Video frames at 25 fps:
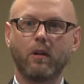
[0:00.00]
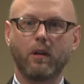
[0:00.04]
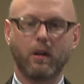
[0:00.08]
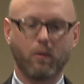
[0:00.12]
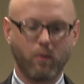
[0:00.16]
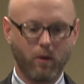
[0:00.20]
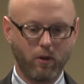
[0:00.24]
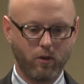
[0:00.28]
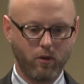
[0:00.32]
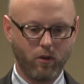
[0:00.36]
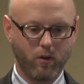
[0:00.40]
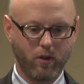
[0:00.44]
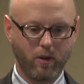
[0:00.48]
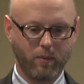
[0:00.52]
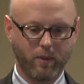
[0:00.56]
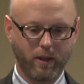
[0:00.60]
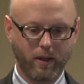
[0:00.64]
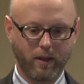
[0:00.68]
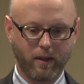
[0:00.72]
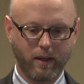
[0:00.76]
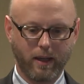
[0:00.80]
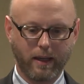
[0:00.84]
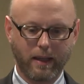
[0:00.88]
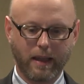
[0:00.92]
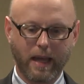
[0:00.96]
We do something
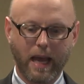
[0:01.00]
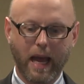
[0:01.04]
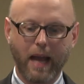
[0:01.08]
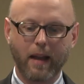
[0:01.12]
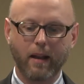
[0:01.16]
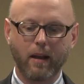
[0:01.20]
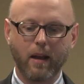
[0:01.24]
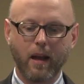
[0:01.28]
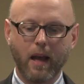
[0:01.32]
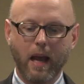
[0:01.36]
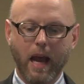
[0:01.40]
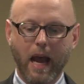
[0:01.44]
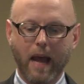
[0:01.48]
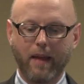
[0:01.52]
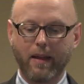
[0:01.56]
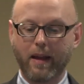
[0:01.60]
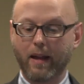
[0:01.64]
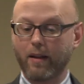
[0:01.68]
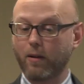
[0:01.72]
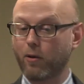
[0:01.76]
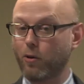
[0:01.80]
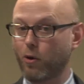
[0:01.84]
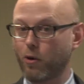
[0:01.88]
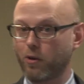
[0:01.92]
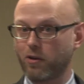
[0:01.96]
like that. And then,
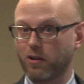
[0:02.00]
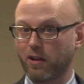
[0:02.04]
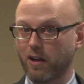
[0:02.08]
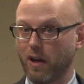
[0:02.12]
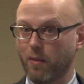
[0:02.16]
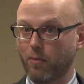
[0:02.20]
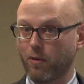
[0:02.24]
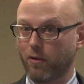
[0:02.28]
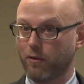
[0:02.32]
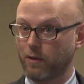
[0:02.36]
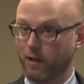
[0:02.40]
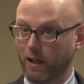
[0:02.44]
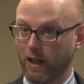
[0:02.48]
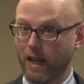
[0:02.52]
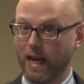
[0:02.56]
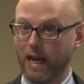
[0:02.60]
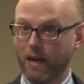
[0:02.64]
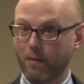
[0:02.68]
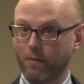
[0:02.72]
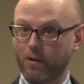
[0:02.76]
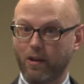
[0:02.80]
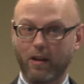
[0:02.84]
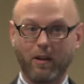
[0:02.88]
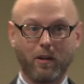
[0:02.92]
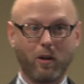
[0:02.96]
of course, the number of
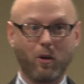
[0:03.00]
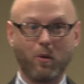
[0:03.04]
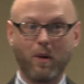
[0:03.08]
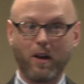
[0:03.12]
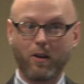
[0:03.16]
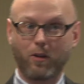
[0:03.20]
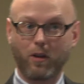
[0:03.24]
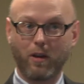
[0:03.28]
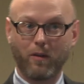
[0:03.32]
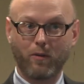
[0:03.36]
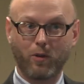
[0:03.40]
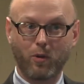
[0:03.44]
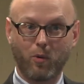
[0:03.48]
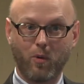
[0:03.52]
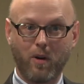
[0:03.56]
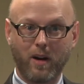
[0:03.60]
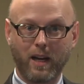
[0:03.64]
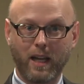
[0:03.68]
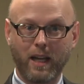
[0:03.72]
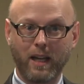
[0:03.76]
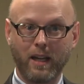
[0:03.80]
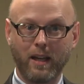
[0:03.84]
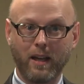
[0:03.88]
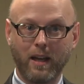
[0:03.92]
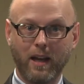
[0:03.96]
claims. In the US, you have
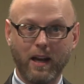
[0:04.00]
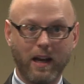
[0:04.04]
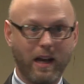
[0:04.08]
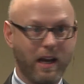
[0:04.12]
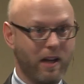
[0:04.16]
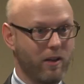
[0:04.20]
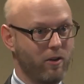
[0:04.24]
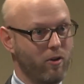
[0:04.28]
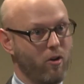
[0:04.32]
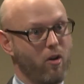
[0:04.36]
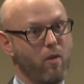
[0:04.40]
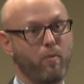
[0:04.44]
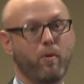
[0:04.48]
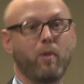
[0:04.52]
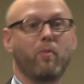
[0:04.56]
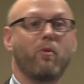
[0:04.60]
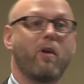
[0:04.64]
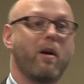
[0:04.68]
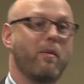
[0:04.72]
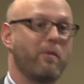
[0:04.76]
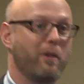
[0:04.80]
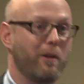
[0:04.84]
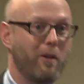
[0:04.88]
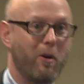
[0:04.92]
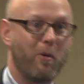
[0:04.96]
20. In Europe, you
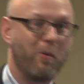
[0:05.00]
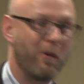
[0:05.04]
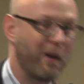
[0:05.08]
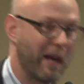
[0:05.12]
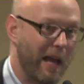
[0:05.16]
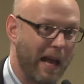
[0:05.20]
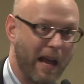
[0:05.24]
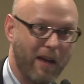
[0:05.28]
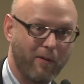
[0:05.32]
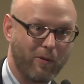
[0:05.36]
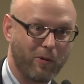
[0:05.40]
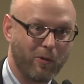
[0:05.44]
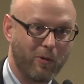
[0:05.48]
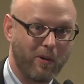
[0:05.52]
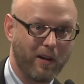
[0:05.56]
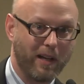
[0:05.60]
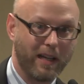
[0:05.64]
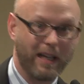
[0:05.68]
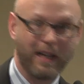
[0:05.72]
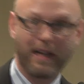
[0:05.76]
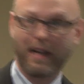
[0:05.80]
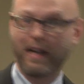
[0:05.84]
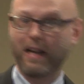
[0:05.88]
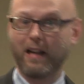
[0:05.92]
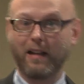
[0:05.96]
probably don't want to have 20.
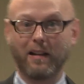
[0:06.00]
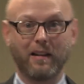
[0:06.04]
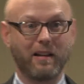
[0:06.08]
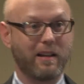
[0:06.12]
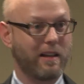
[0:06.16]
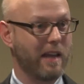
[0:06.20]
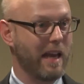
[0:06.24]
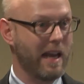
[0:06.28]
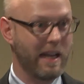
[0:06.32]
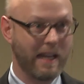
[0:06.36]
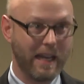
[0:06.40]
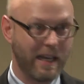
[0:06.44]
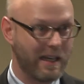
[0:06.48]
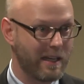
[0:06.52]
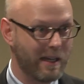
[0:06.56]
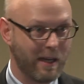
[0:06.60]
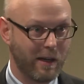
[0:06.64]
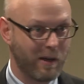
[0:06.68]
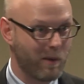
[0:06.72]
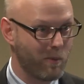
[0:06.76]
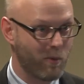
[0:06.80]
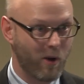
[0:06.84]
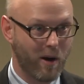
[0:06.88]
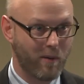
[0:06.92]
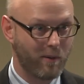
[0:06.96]
In India,
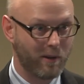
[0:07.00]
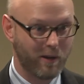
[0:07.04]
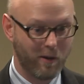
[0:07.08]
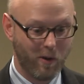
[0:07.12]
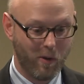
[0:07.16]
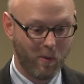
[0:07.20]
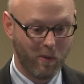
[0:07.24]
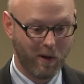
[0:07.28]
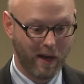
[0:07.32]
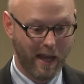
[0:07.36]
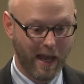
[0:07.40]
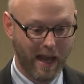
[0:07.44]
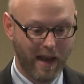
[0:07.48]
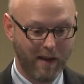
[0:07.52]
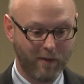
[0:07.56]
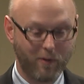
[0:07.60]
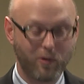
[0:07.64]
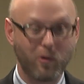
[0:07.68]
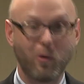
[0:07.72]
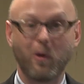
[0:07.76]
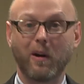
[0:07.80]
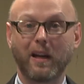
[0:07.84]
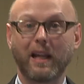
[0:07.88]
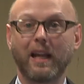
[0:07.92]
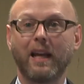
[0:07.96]
you probably don't want to have
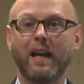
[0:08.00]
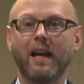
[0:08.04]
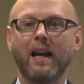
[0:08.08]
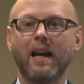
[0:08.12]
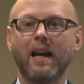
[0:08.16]
20.